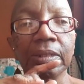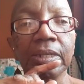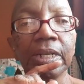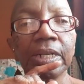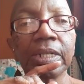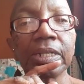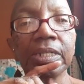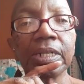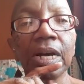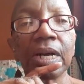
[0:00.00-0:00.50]

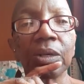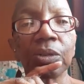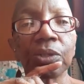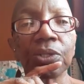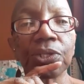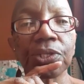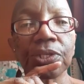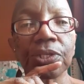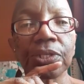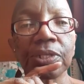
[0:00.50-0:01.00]
little
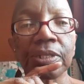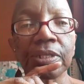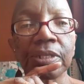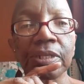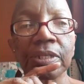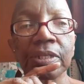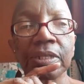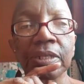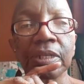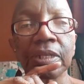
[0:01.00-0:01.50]
doubts
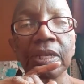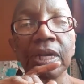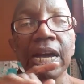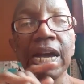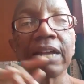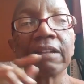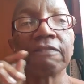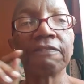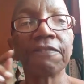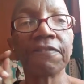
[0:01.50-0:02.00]

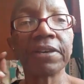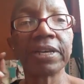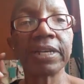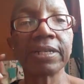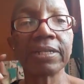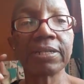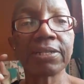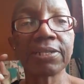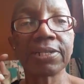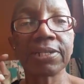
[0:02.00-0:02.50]
and
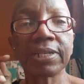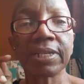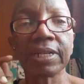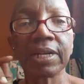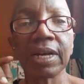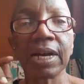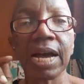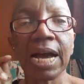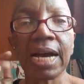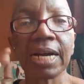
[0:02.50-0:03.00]
fears
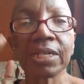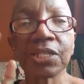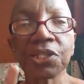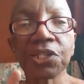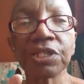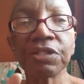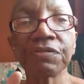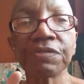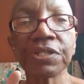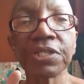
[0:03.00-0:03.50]
are
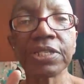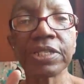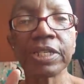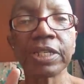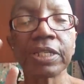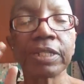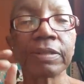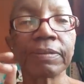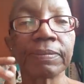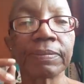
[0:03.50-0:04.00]

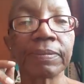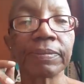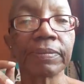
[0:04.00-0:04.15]
surfacing,